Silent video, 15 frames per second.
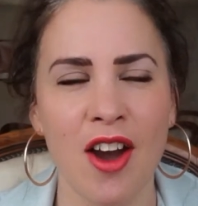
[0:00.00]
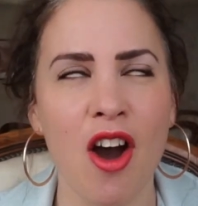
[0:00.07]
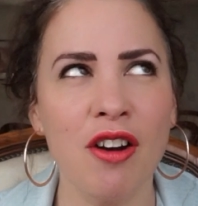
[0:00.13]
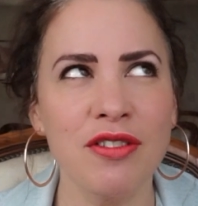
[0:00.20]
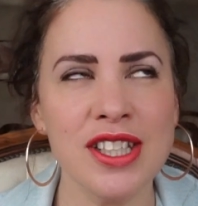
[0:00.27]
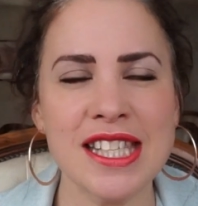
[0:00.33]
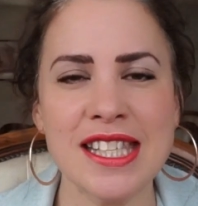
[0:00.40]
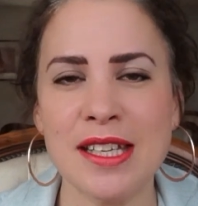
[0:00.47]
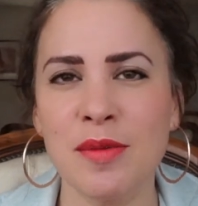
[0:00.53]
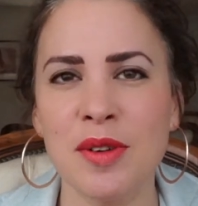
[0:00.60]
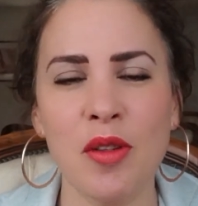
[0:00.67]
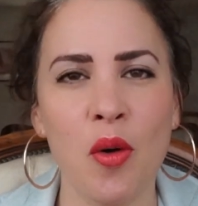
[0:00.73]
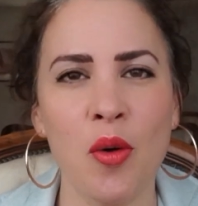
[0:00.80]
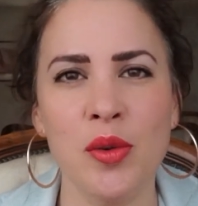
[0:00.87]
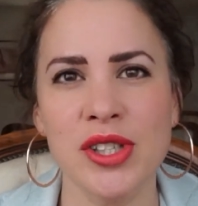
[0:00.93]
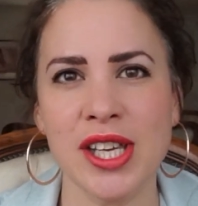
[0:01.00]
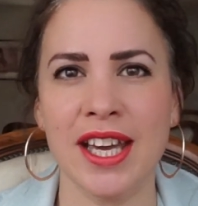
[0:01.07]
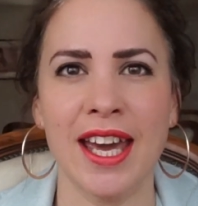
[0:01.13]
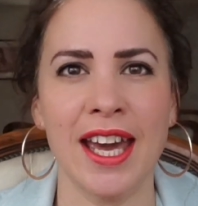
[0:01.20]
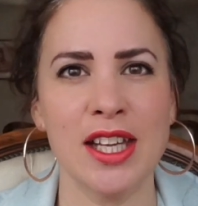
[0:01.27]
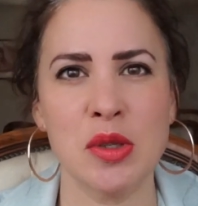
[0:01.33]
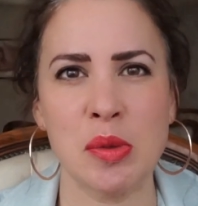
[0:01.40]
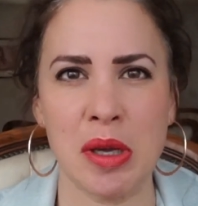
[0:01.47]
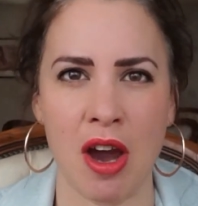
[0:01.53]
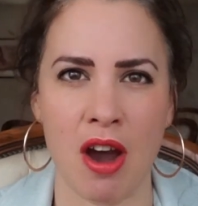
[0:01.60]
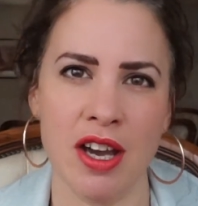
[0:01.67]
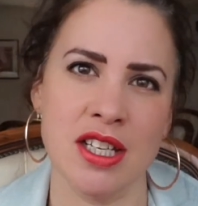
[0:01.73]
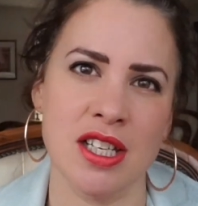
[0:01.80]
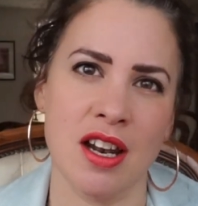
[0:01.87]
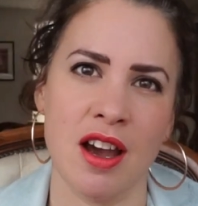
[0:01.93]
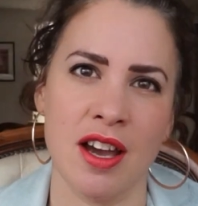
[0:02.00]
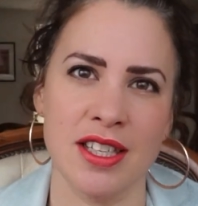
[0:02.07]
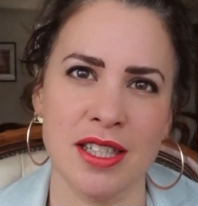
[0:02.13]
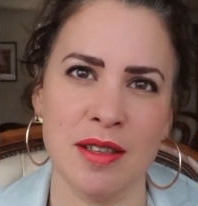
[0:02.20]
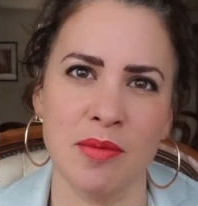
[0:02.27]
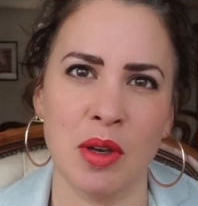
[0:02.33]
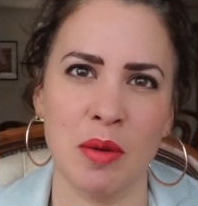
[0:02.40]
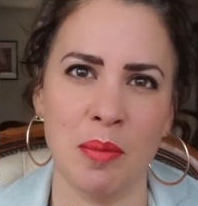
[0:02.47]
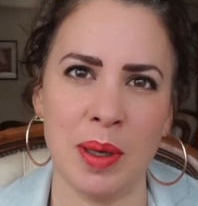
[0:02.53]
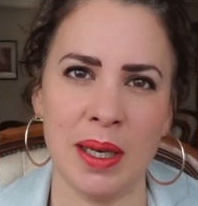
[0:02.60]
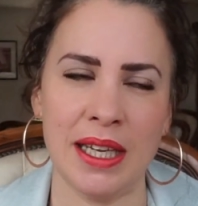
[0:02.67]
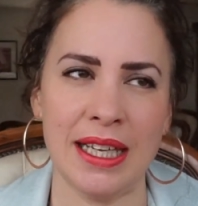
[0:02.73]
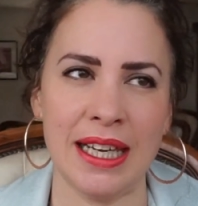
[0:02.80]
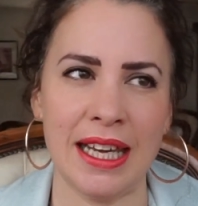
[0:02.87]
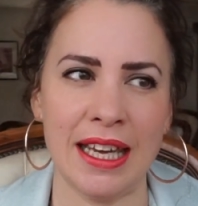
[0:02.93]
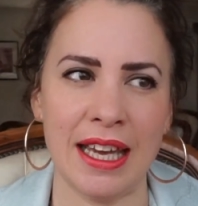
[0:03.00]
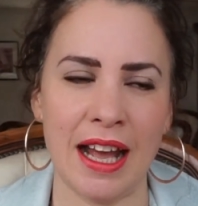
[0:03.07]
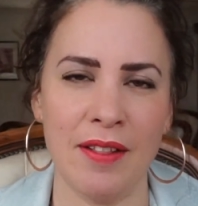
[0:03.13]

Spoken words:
Obviously, with all decades, we idolise them completely,